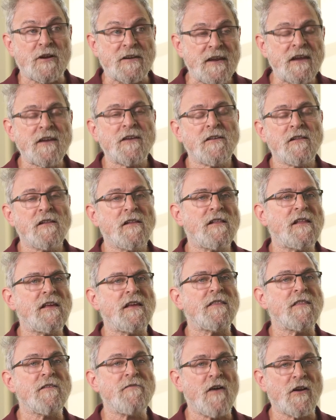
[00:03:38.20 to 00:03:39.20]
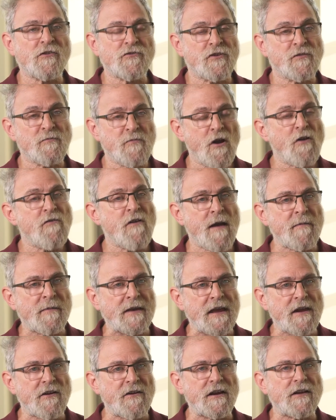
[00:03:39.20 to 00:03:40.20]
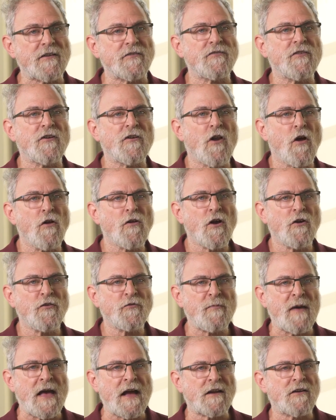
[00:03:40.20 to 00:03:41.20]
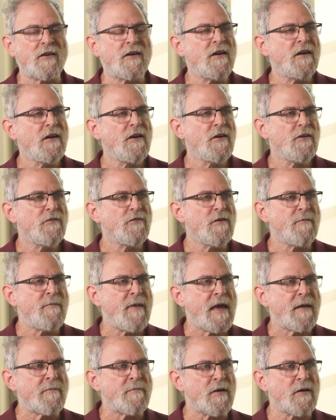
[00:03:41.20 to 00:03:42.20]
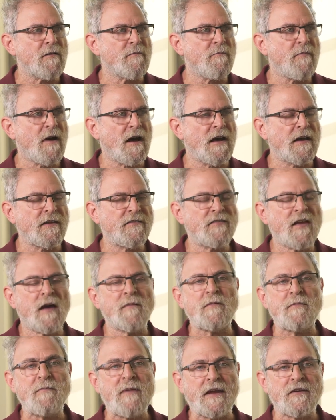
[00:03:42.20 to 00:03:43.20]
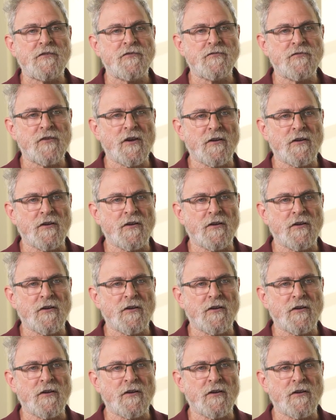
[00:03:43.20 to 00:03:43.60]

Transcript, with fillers: particularly in the functional programming area. So it all goes back to a paper by Simon Peyton